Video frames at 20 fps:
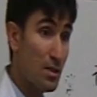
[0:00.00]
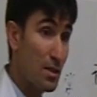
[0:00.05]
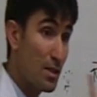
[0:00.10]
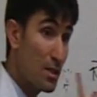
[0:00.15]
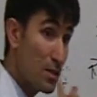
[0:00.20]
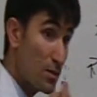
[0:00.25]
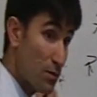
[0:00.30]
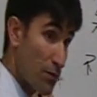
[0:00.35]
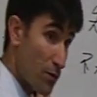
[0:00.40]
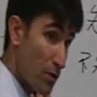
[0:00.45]

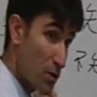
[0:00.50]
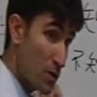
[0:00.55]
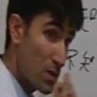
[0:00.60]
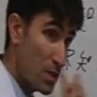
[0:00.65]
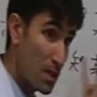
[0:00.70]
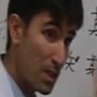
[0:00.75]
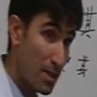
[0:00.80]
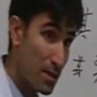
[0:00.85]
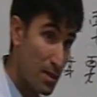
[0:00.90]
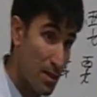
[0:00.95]
This first
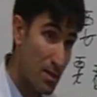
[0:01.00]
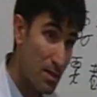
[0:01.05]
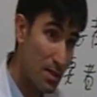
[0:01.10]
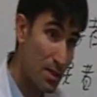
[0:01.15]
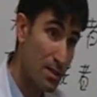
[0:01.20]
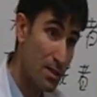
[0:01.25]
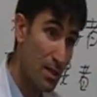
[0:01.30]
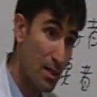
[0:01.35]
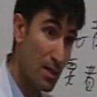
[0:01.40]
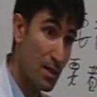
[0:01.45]
sentence
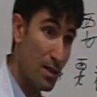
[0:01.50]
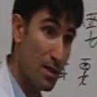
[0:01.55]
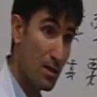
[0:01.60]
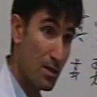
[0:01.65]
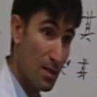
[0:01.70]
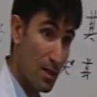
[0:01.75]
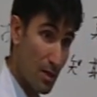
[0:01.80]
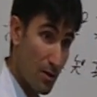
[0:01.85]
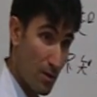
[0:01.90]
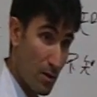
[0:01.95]
in the
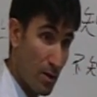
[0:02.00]
Yellow